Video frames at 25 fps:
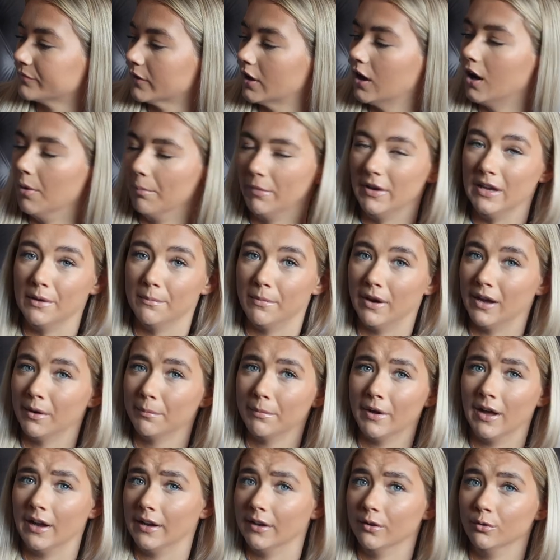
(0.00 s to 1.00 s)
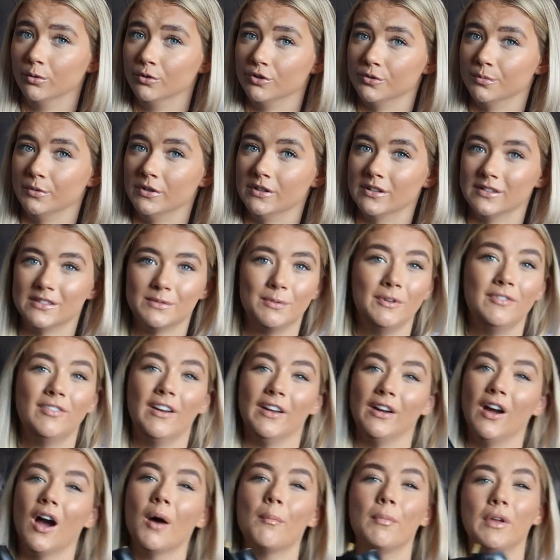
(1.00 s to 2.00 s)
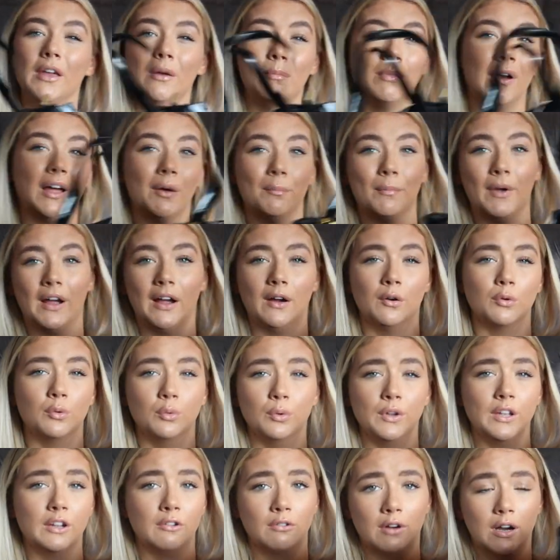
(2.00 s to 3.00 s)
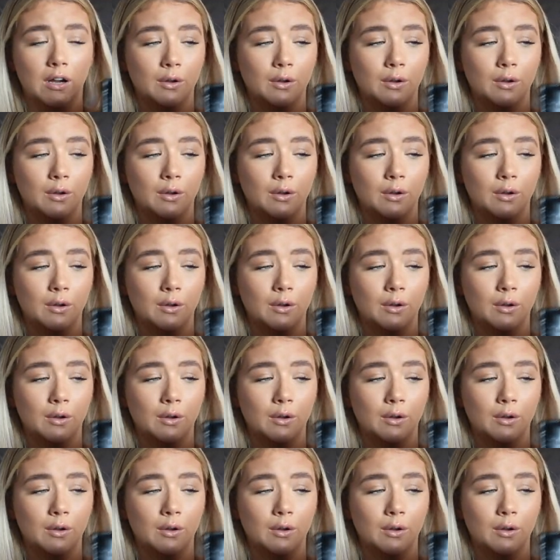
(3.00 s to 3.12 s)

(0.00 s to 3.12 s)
Can't beat a black bag in autumn winter. To be fair, you can't beat a black bag all year